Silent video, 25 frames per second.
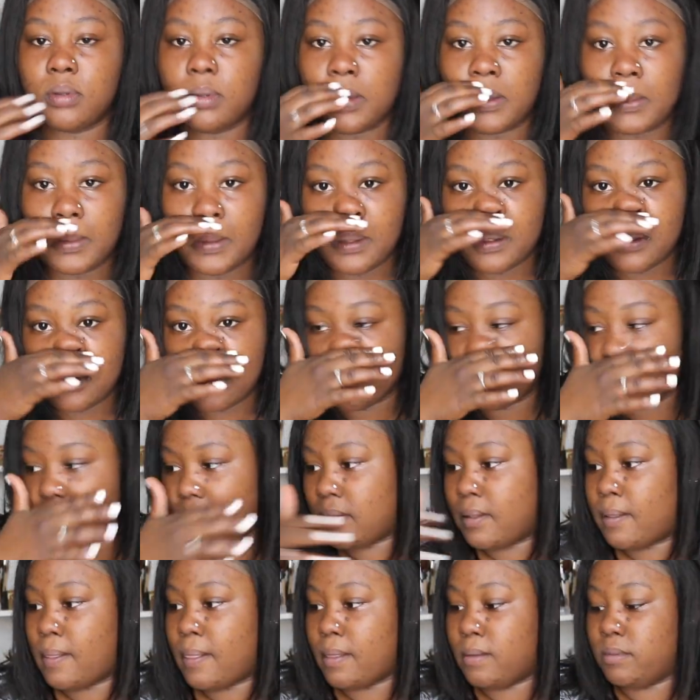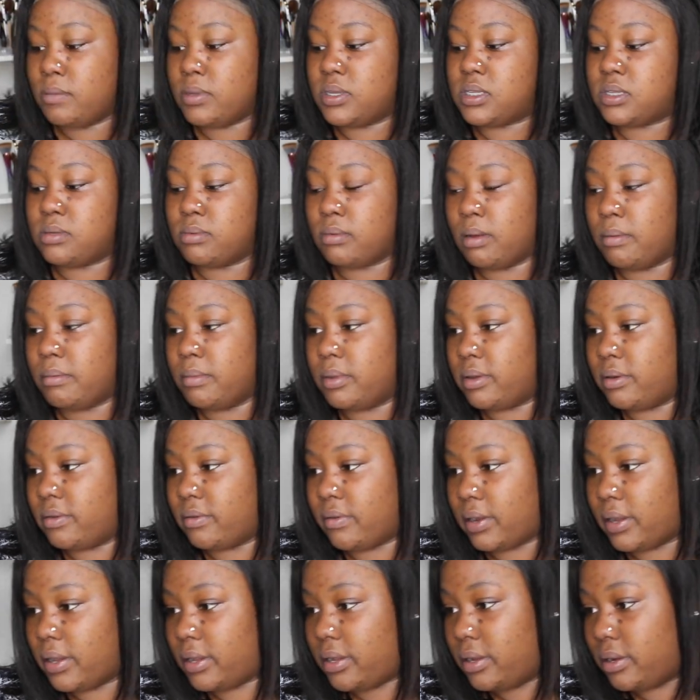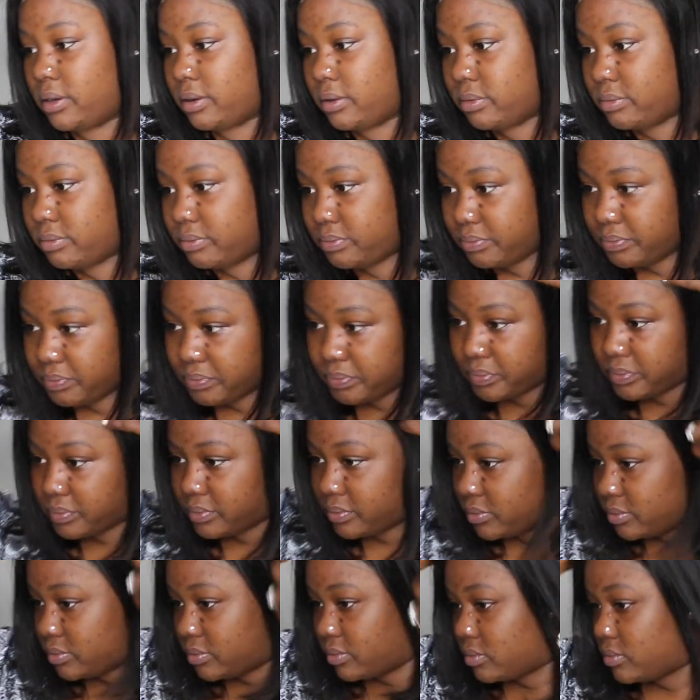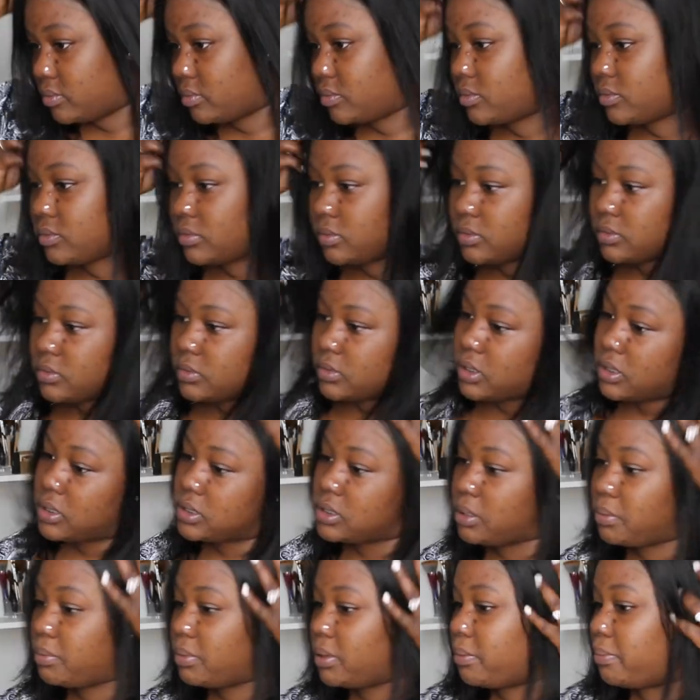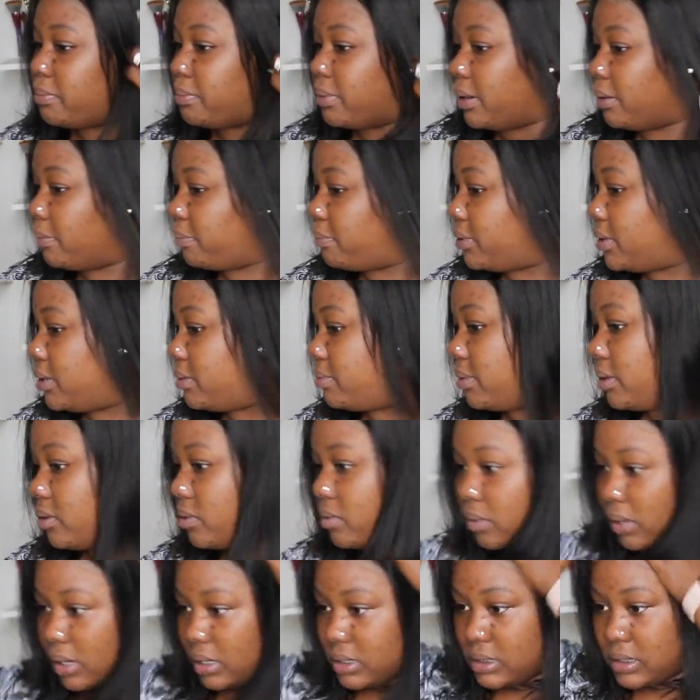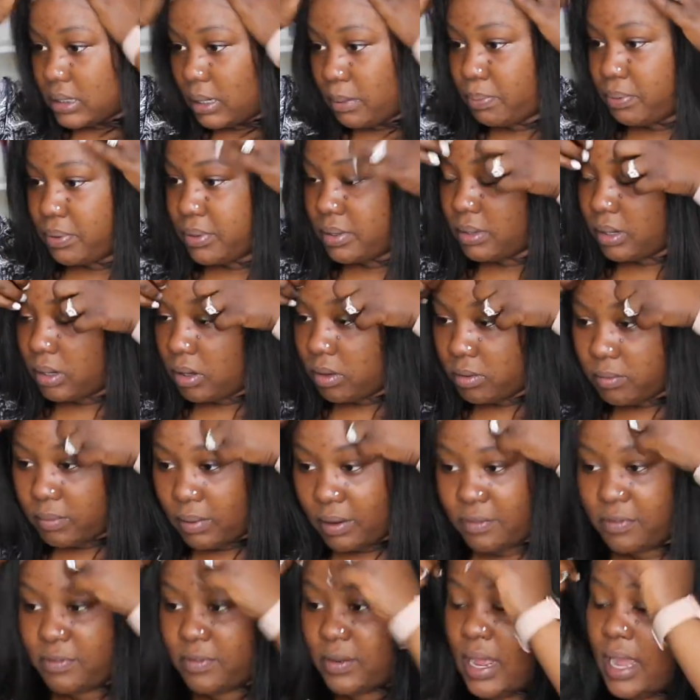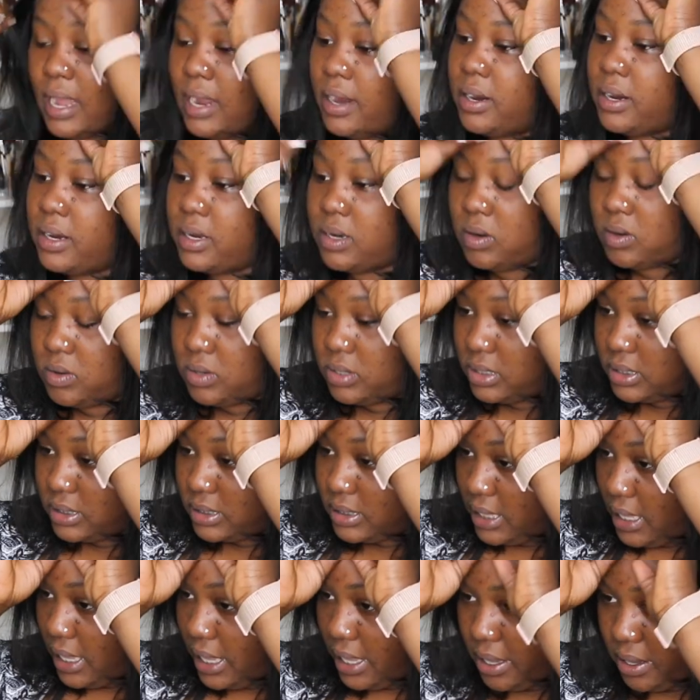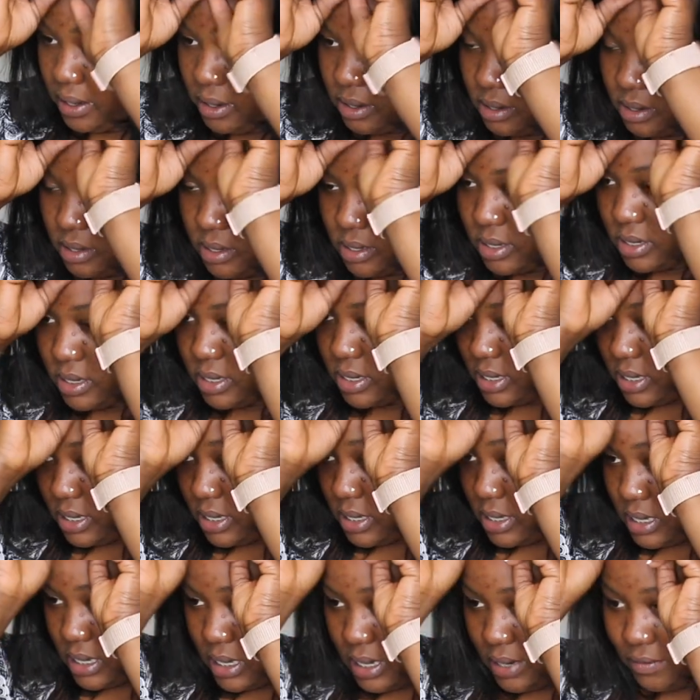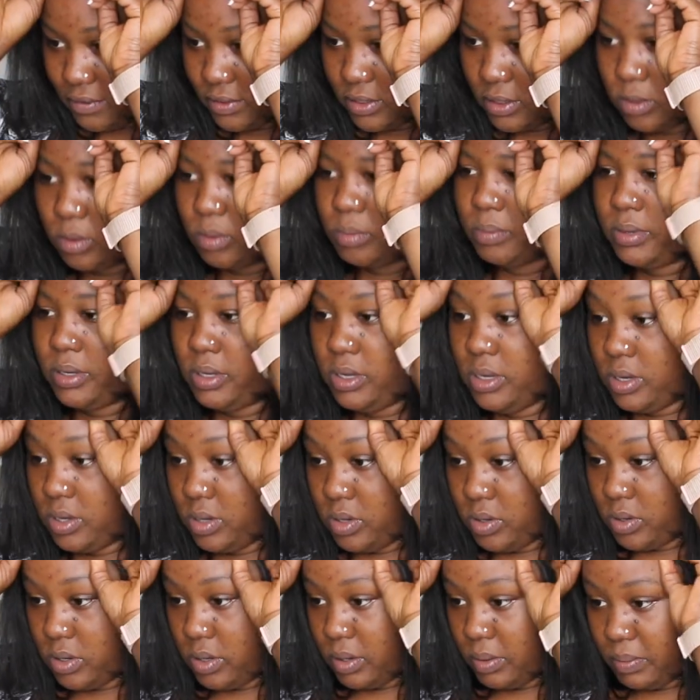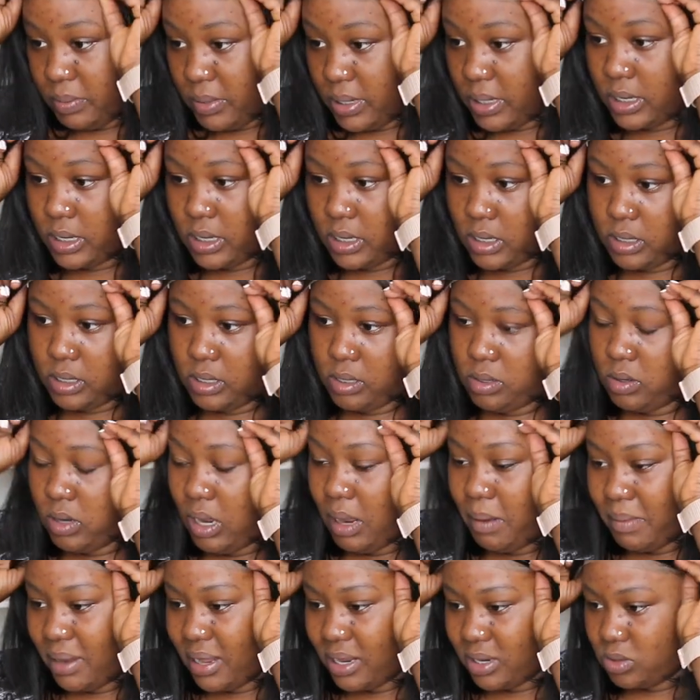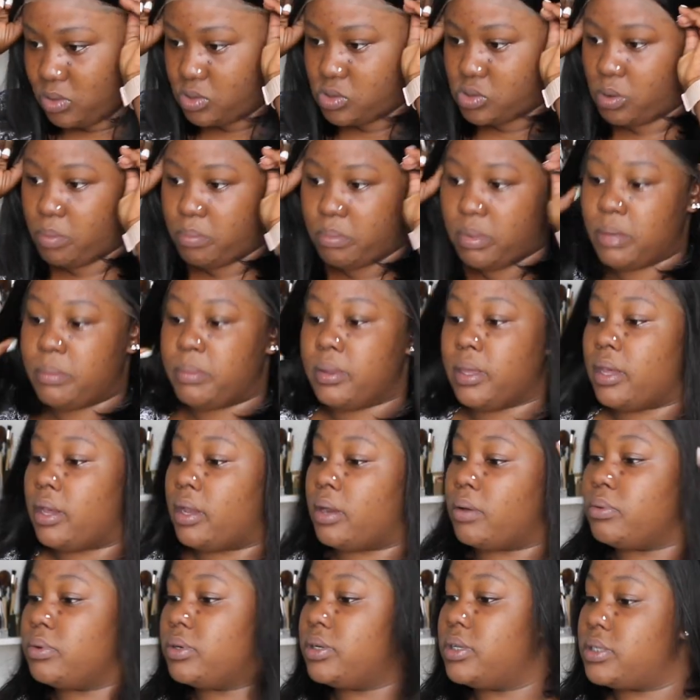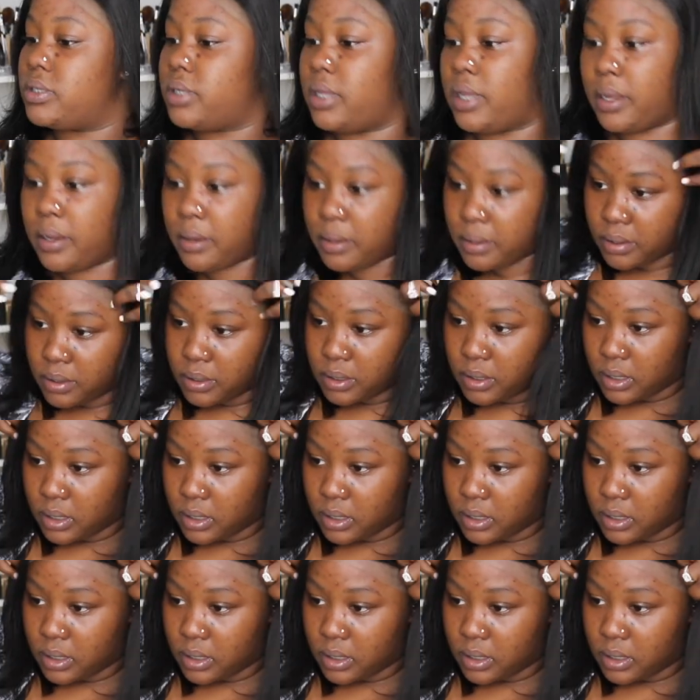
Let me see my mirror right here. It's a bit bumpy, but once I put on my flat iron on this hair, everything will be good. And make, you know, I might do some baby hair with this hair.